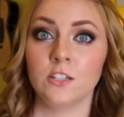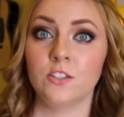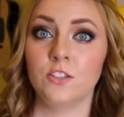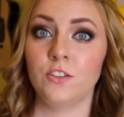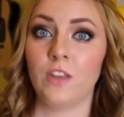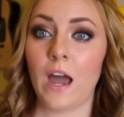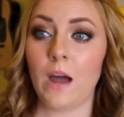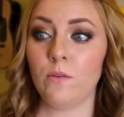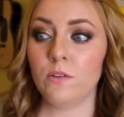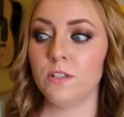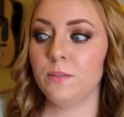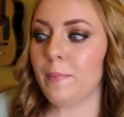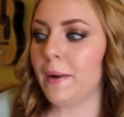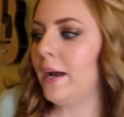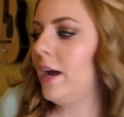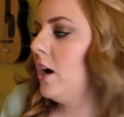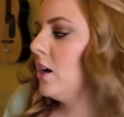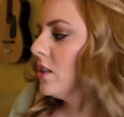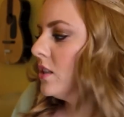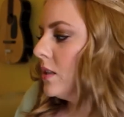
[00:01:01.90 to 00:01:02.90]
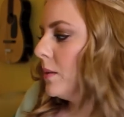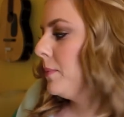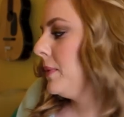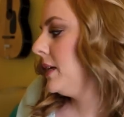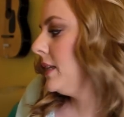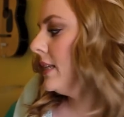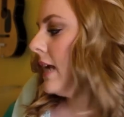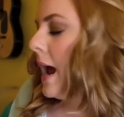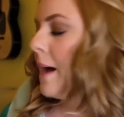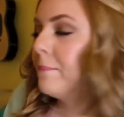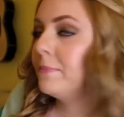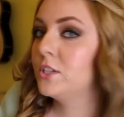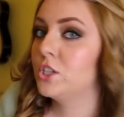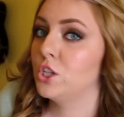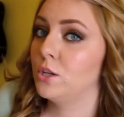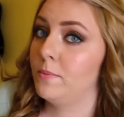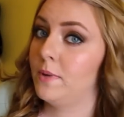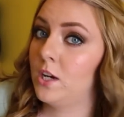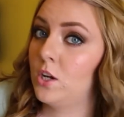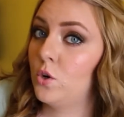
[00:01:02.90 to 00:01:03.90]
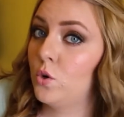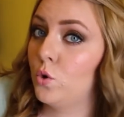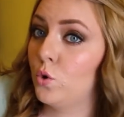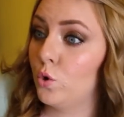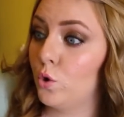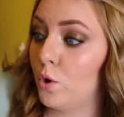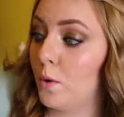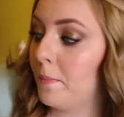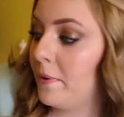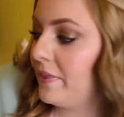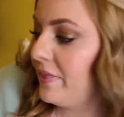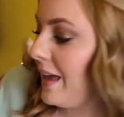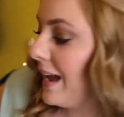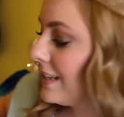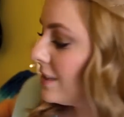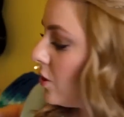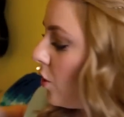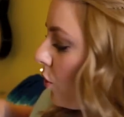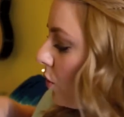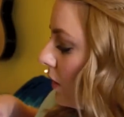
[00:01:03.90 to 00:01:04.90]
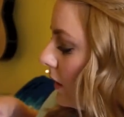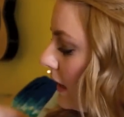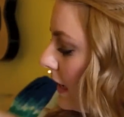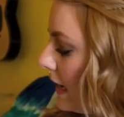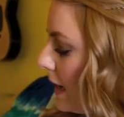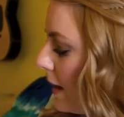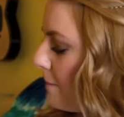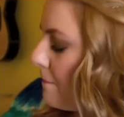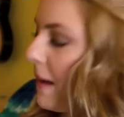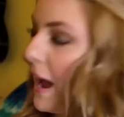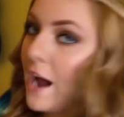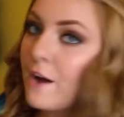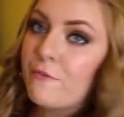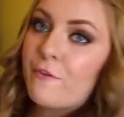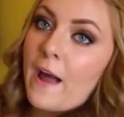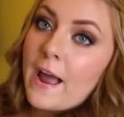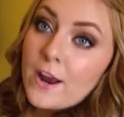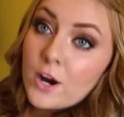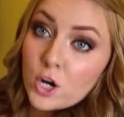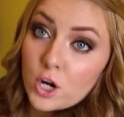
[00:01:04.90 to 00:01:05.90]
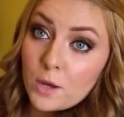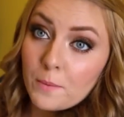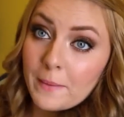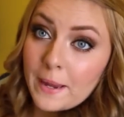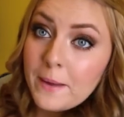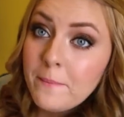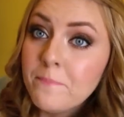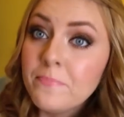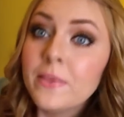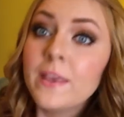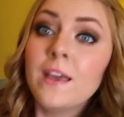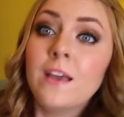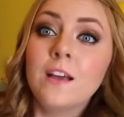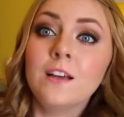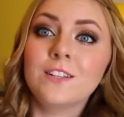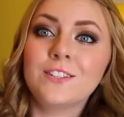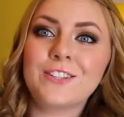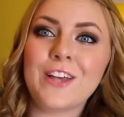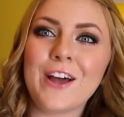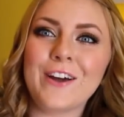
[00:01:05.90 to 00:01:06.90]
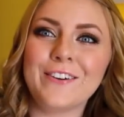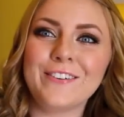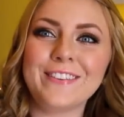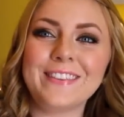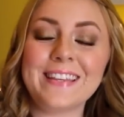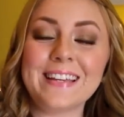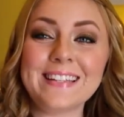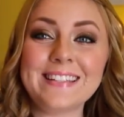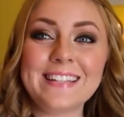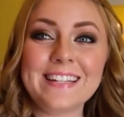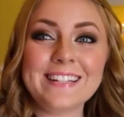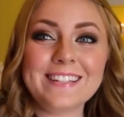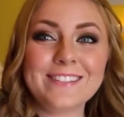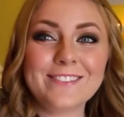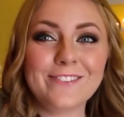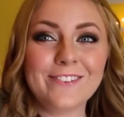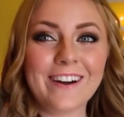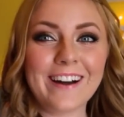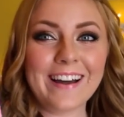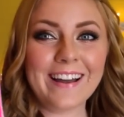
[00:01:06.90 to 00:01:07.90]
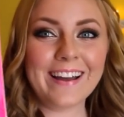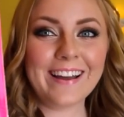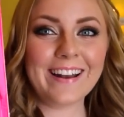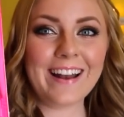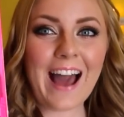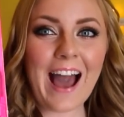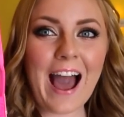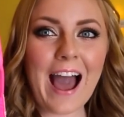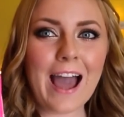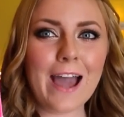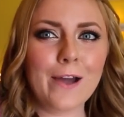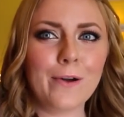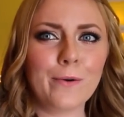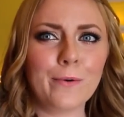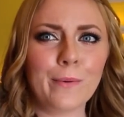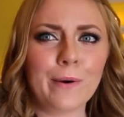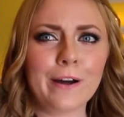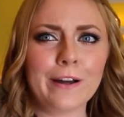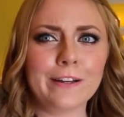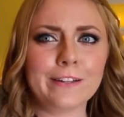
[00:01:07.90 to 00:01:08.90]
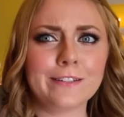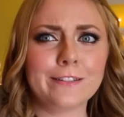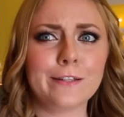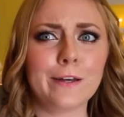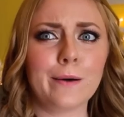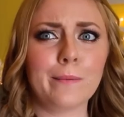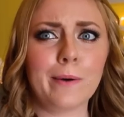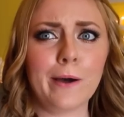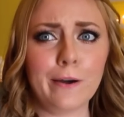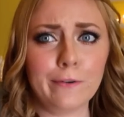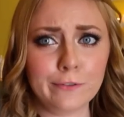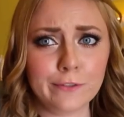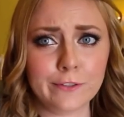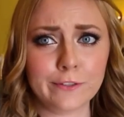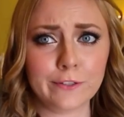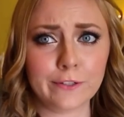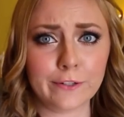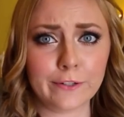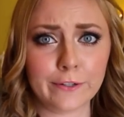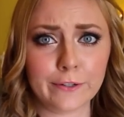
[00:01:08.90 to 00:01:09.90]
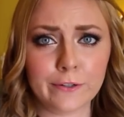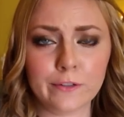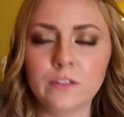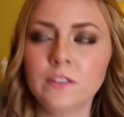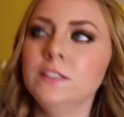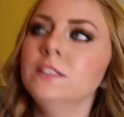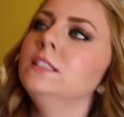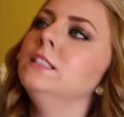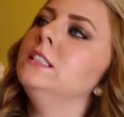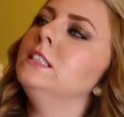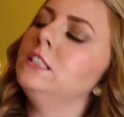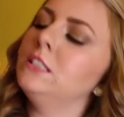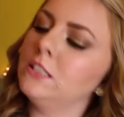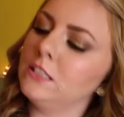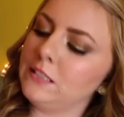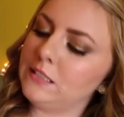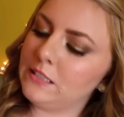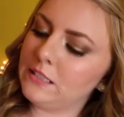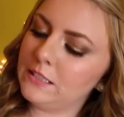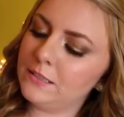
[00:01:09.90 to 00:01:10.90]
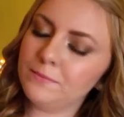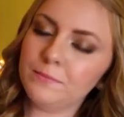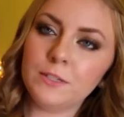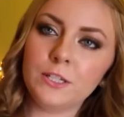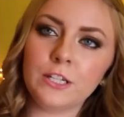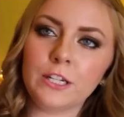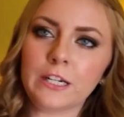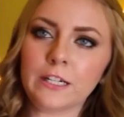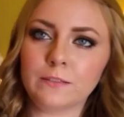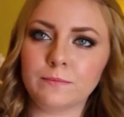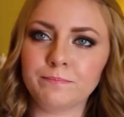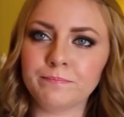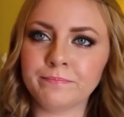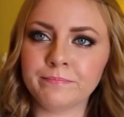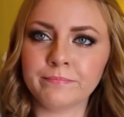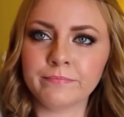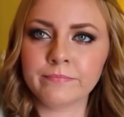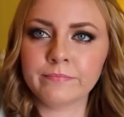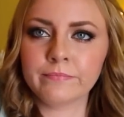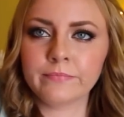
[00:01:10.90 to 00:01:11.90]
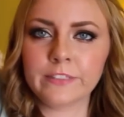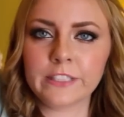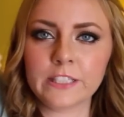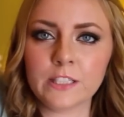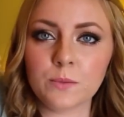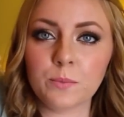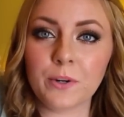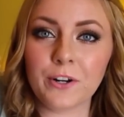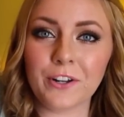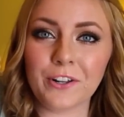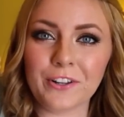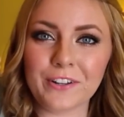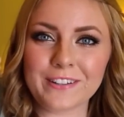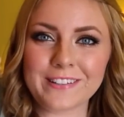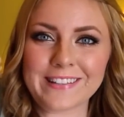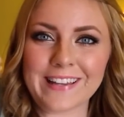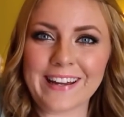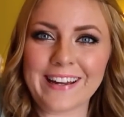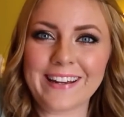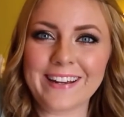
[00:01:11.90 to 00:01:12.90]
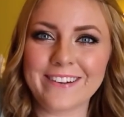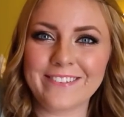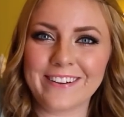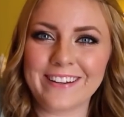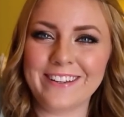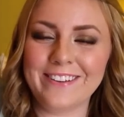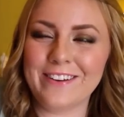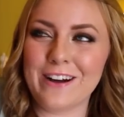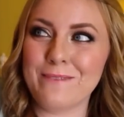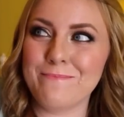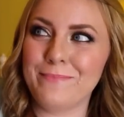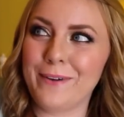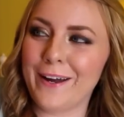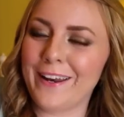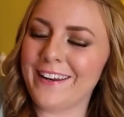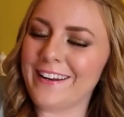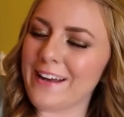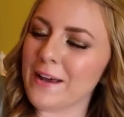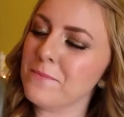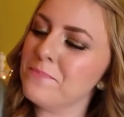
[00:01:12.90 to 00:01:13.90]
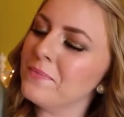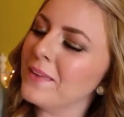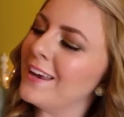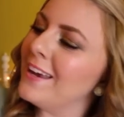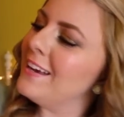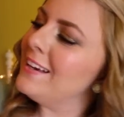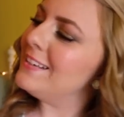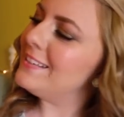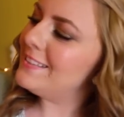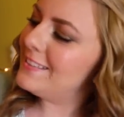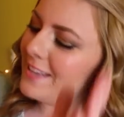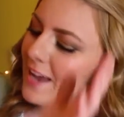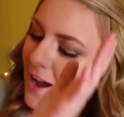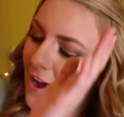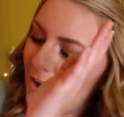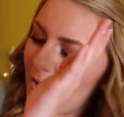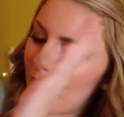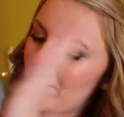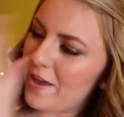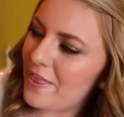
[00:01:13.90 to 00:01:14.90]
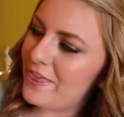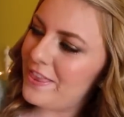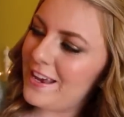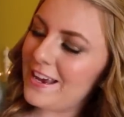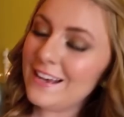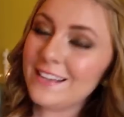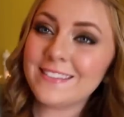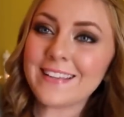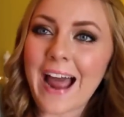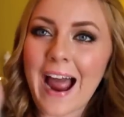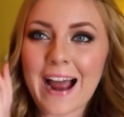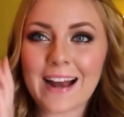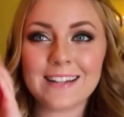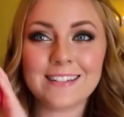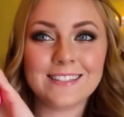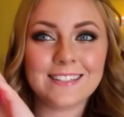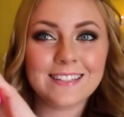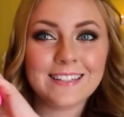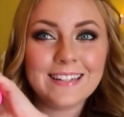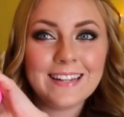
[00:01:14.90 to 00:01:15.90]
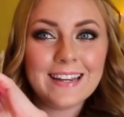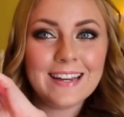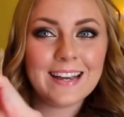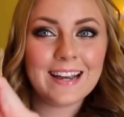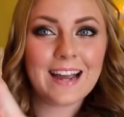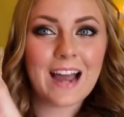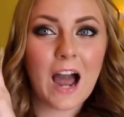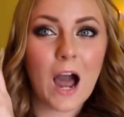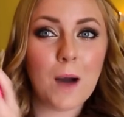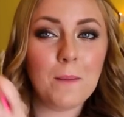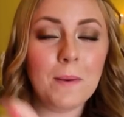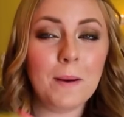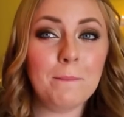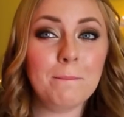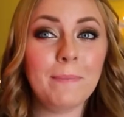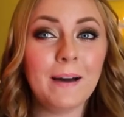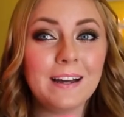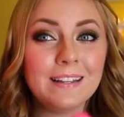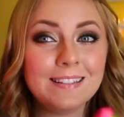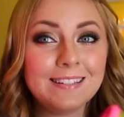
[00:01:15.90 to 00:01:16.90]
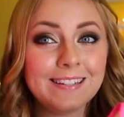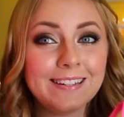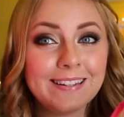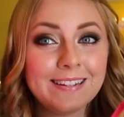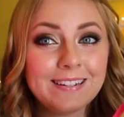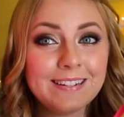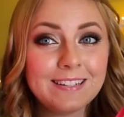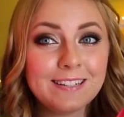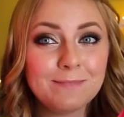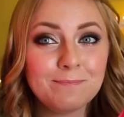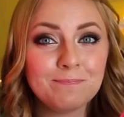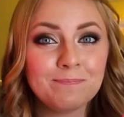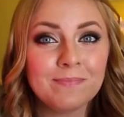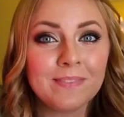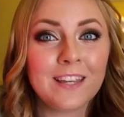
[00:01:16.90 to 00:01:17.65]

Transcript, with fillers: So that was my awesome attempt to be cool, but that totally backfired on me. So this is what I was supposed to do. Just, you know, this is what it looks like when you unbutton it. So these actually come unbuttoned.